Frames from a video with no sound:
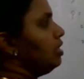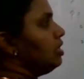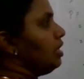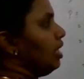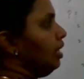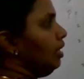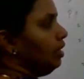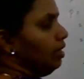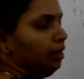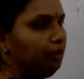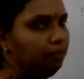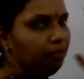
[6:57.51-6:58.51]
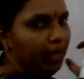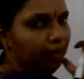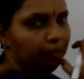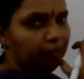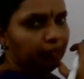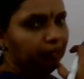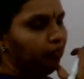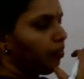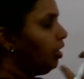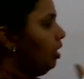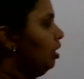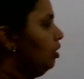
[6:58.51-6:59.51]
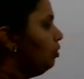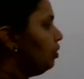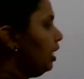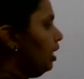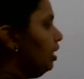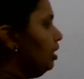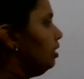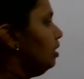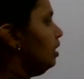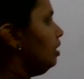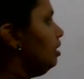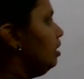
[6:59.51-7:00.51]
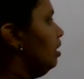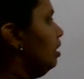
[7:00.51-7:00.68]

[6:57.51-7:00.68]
sin B. Okay. Then